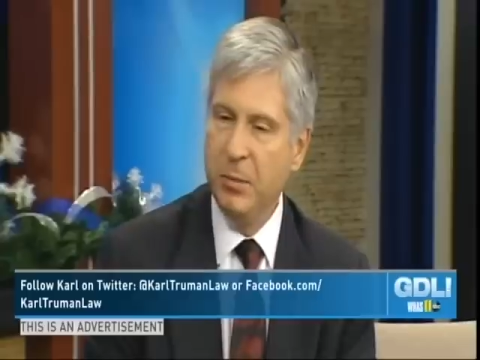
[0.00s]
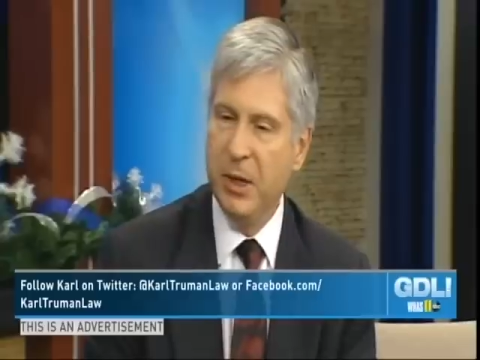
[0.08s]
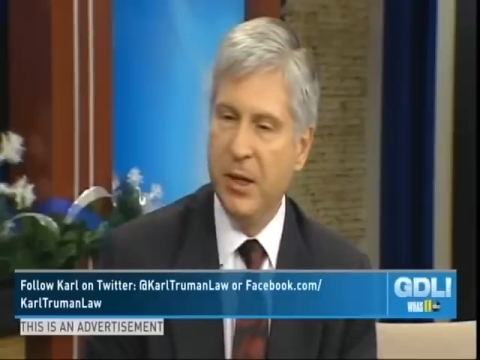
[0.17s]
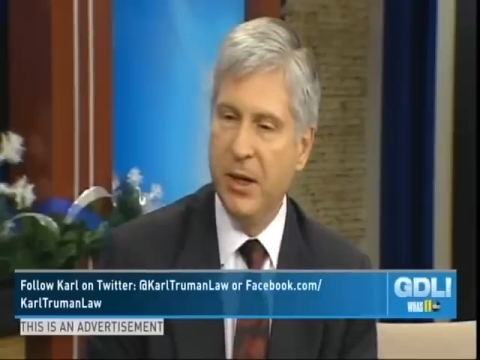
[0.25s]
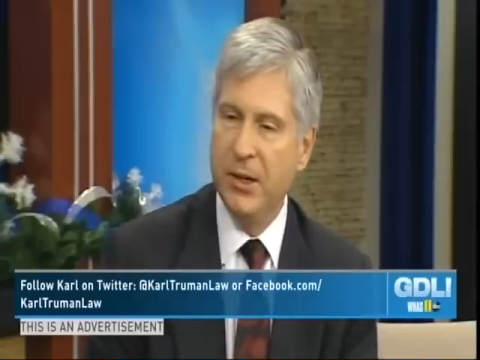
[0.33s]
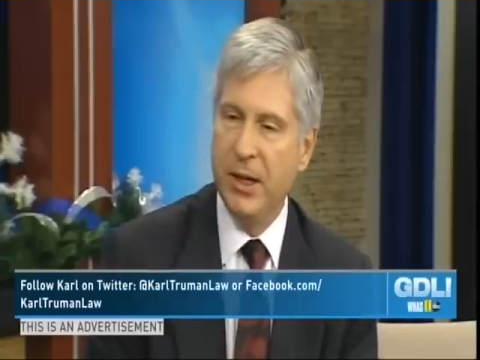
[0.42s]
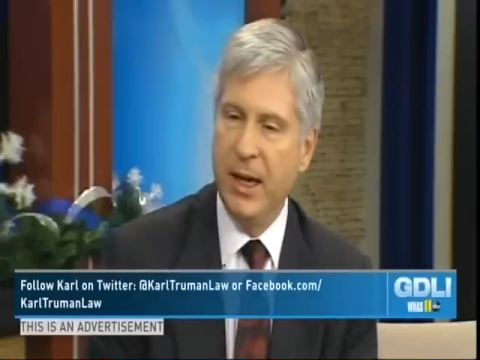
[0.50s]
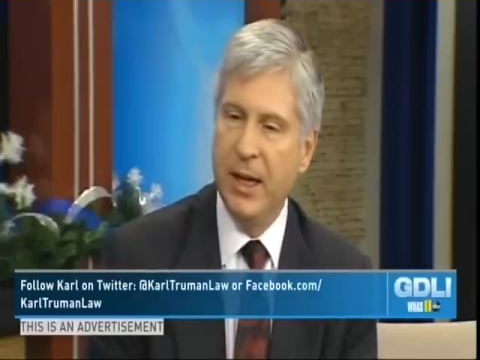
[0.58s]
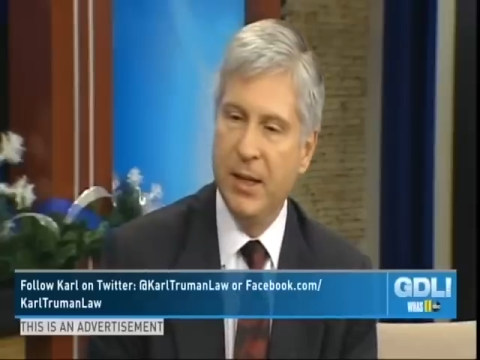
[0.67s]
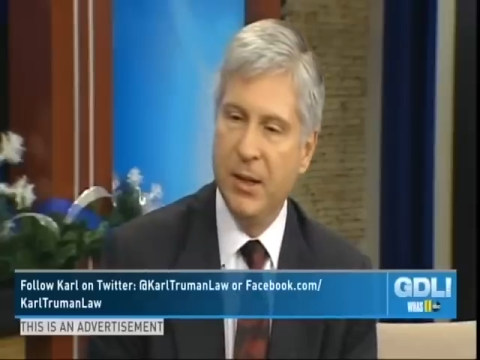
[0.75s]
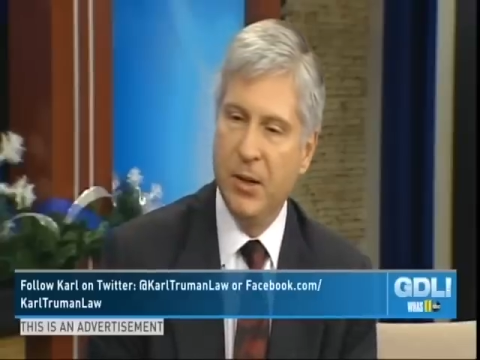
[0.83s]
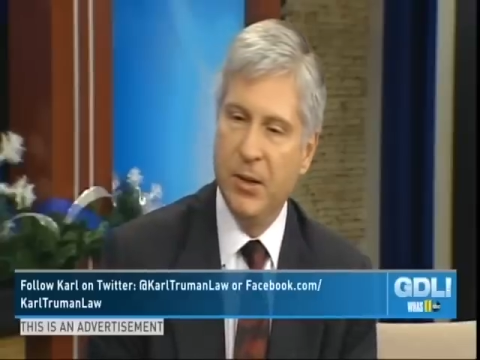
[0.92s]
because
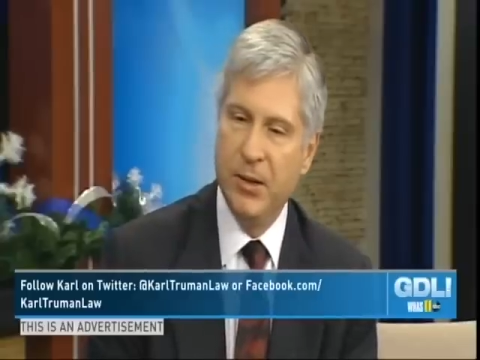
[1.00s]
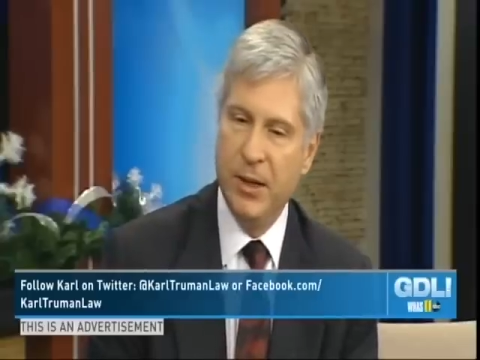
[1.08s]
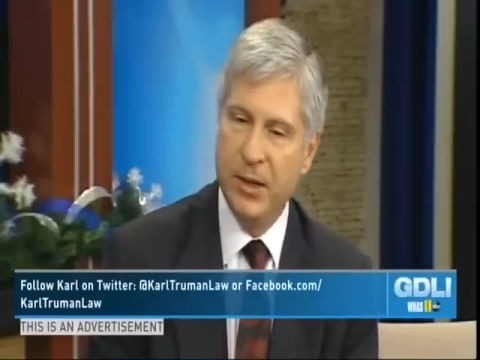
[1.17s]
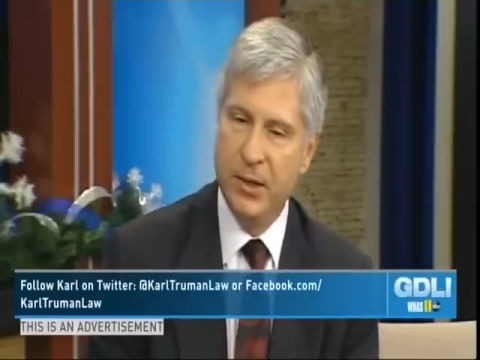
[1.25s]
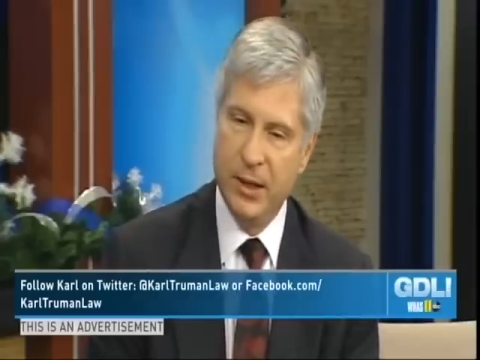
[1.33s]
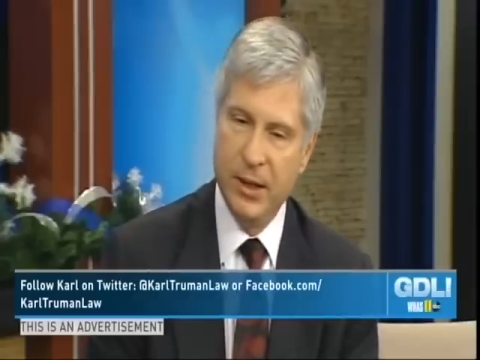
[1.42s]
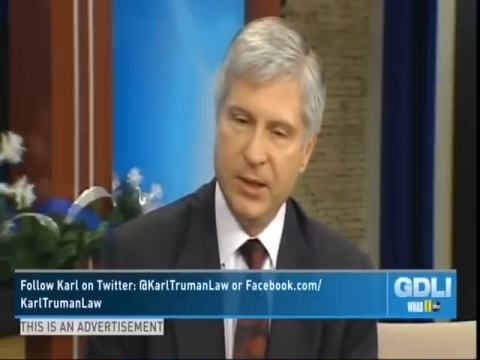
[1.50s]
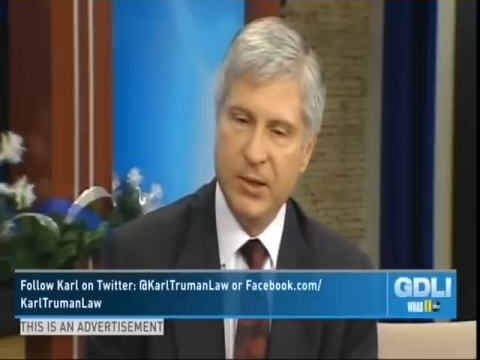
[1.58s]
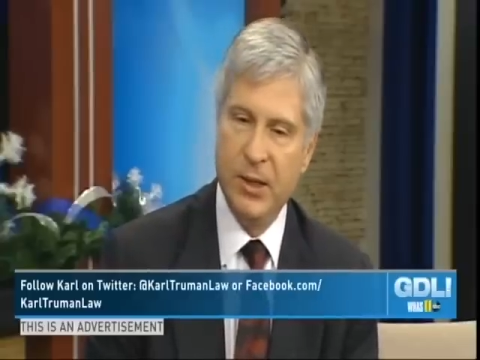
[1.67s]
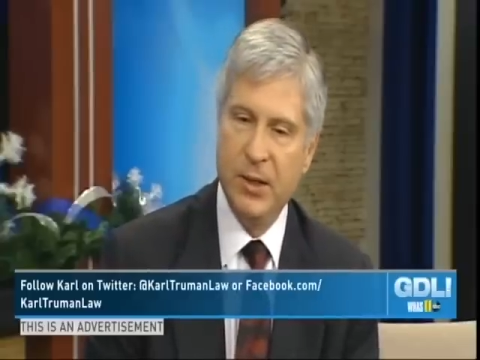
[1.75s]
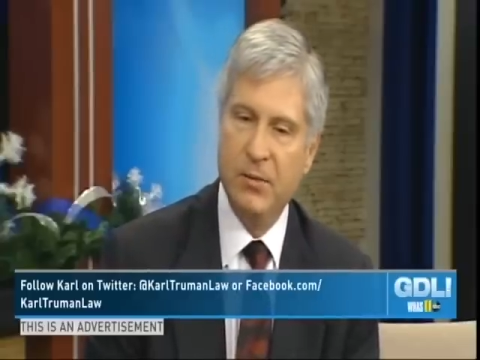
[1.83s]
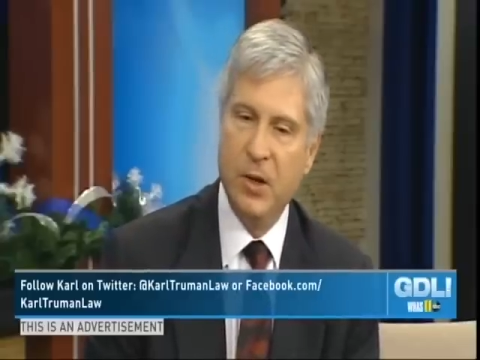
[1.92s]
again although this
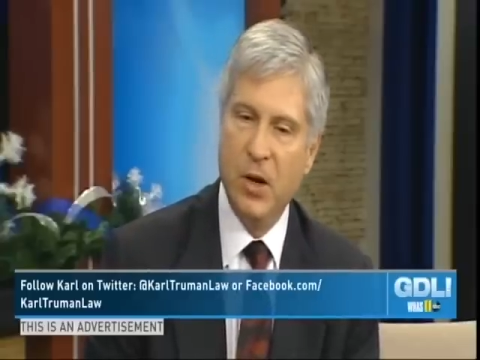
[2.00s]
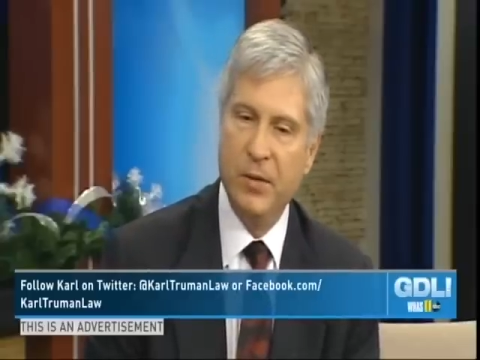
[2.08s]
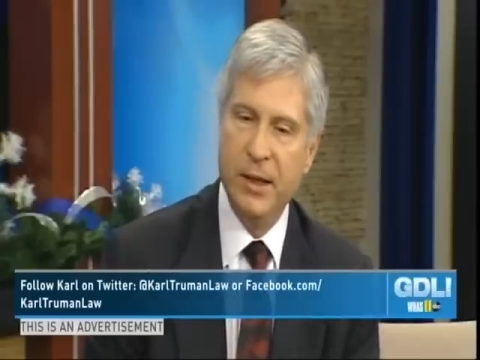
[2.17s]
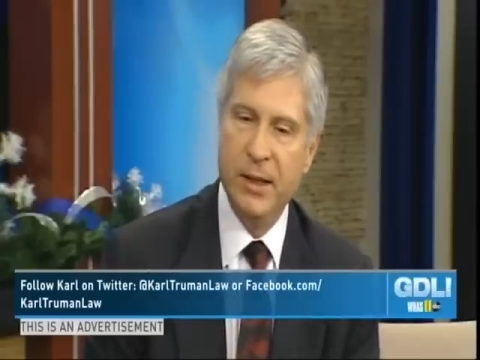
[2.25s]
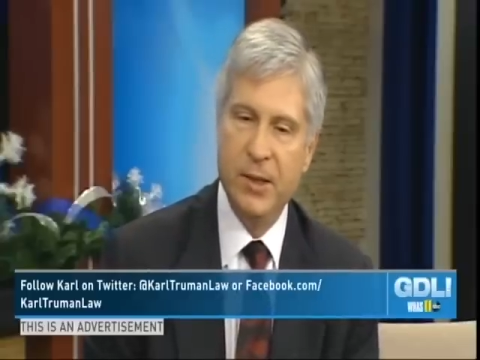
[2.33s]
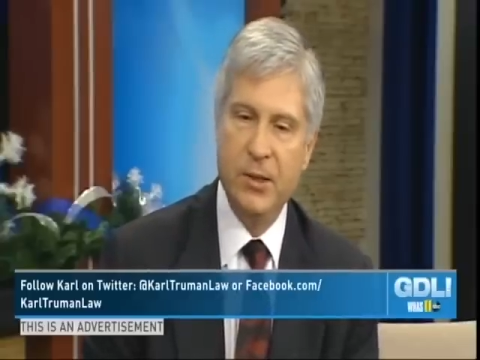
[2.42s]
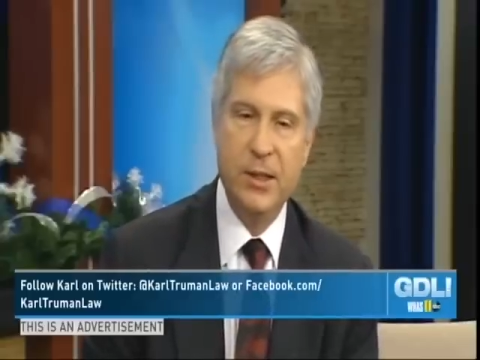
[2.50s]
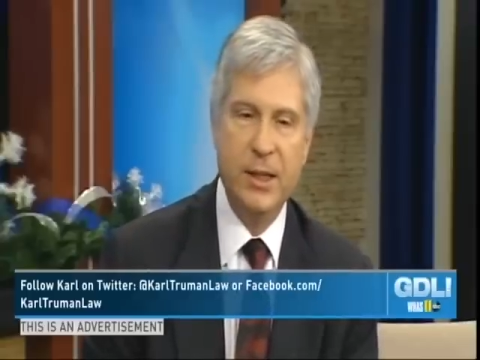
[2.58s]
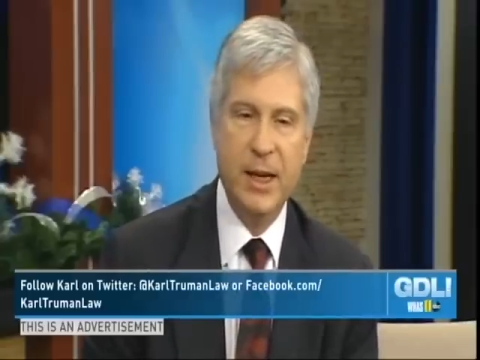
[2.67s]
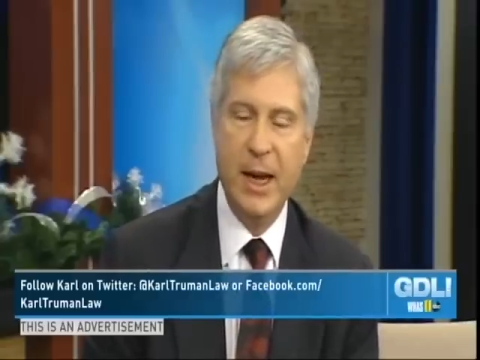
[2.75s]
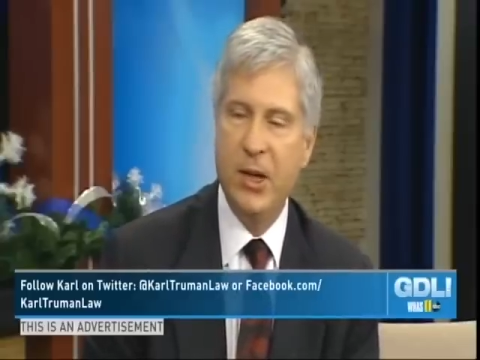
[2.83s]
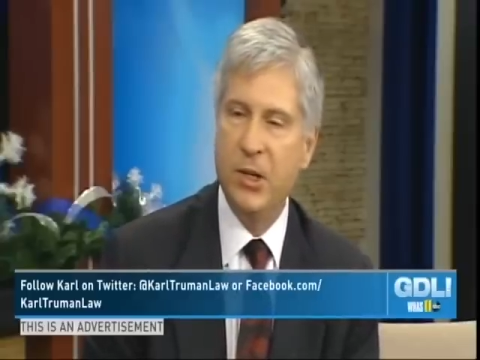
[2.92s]
is involving this
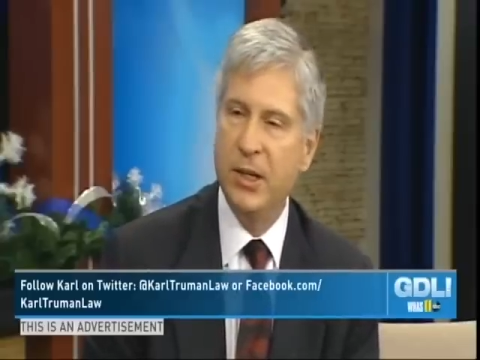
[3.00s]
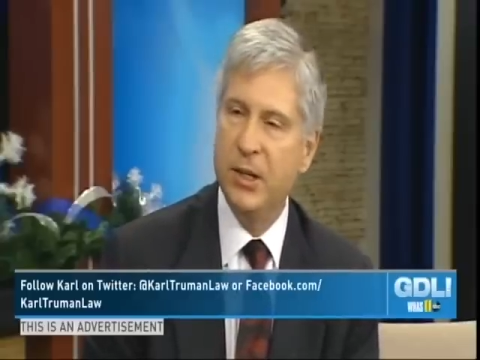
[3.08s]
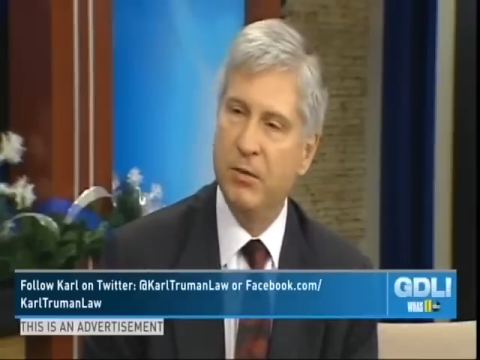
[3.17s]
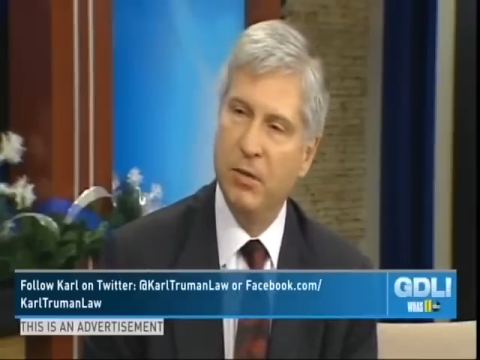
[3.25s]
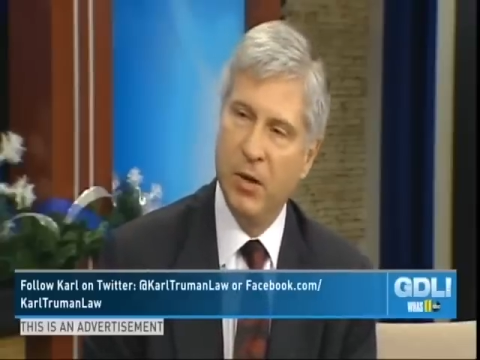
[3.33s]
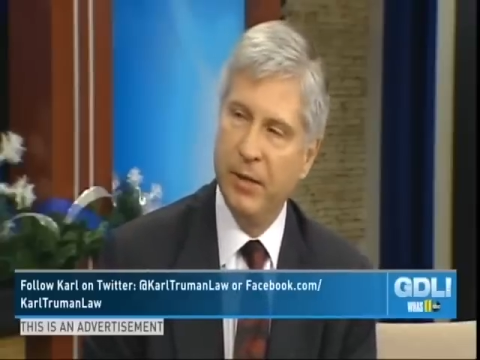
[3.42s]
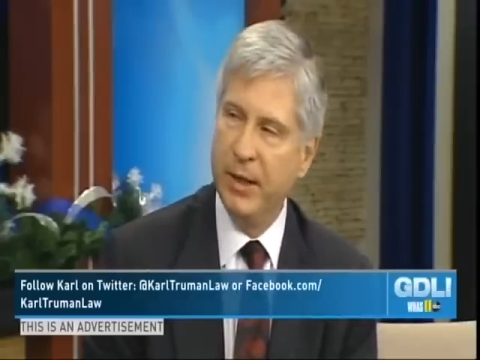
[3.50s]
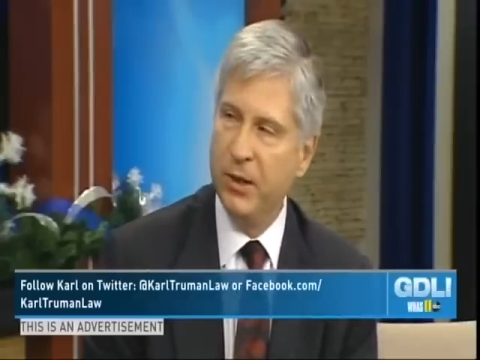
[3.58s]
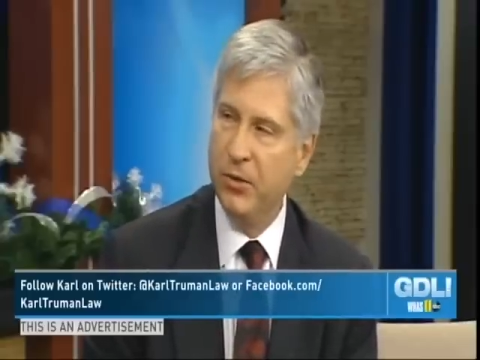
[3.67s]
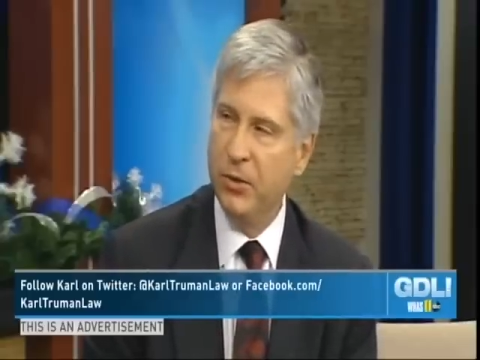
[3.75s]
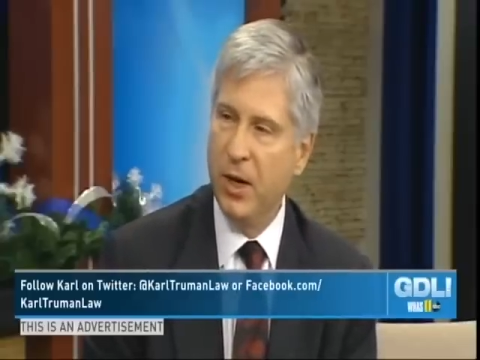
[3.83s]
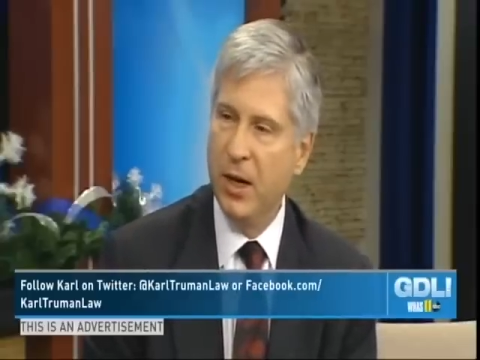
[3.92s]
litigation is involving the
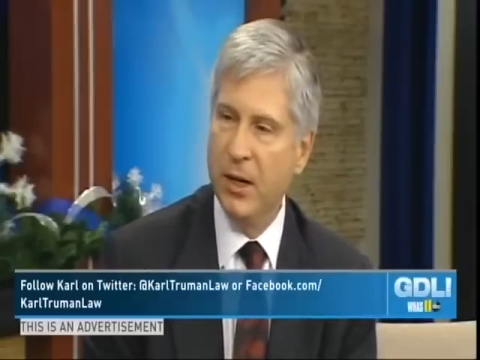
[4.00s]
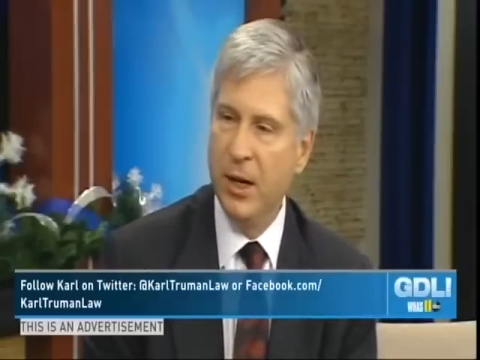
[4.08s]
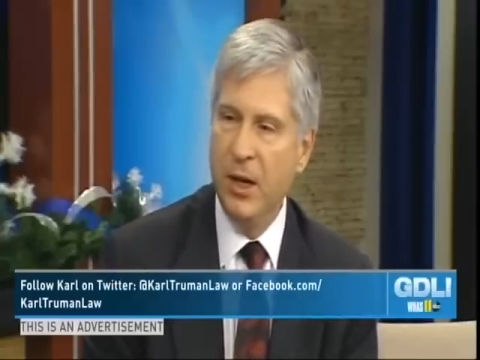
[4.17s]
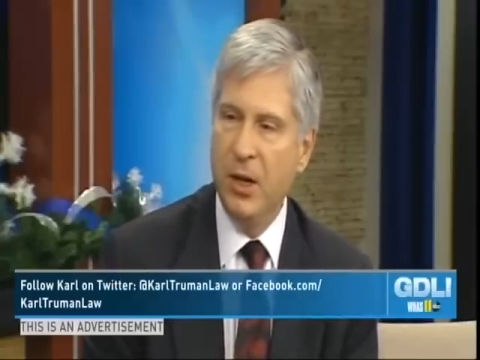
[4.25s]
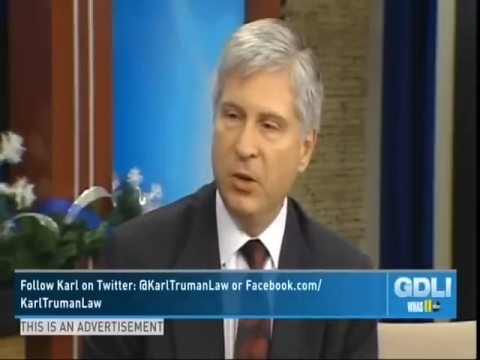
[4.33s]
drug